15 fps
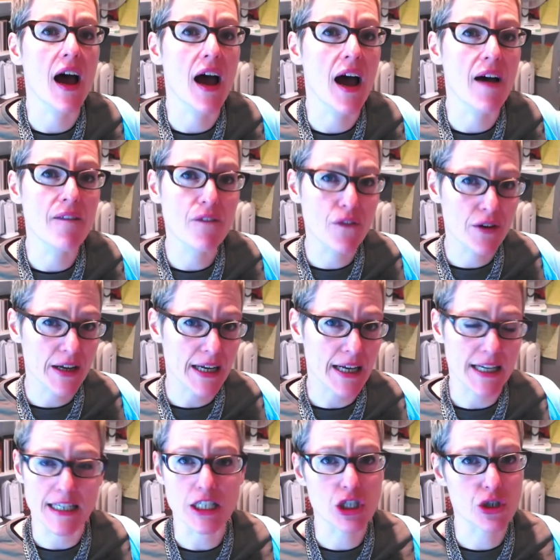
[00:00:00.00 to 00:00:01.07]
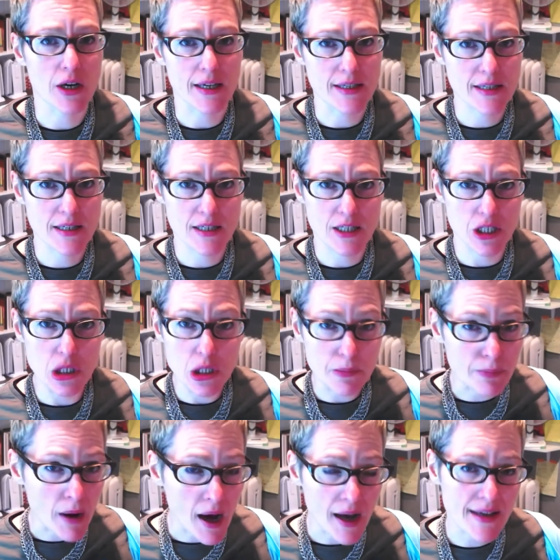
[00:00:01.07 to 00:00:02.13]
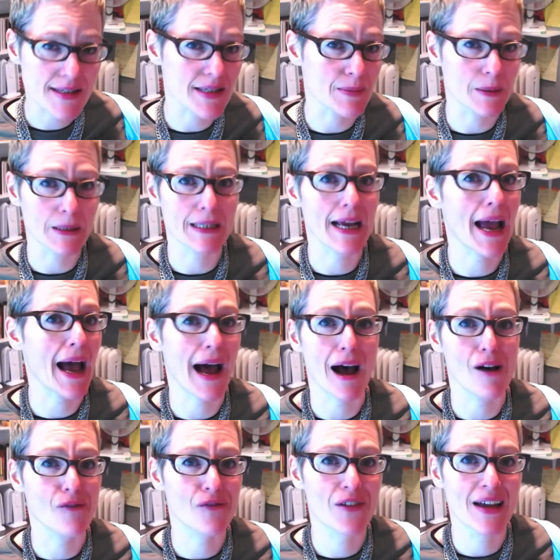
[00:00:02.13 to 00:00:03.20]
every interest you could possibly have.